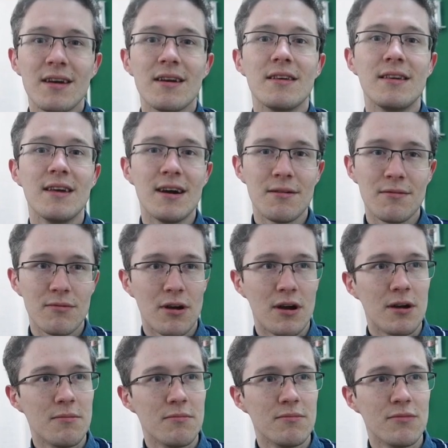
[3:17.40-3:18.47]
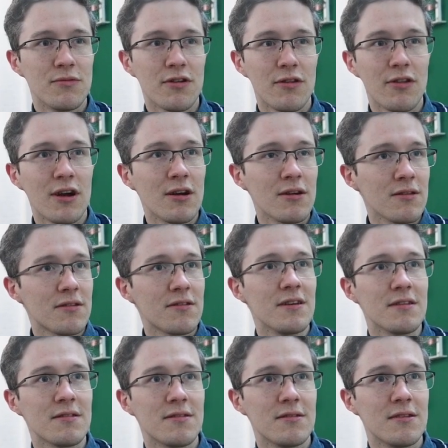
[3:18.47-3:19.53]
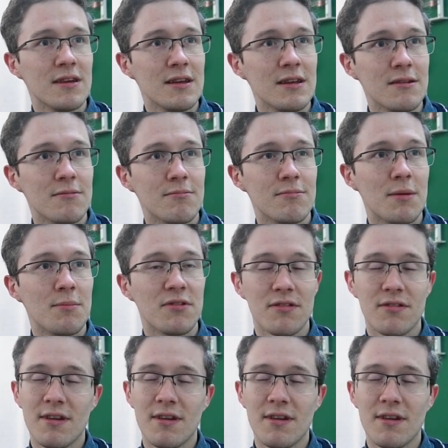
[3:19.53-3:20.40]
Yeah, so that 16 members of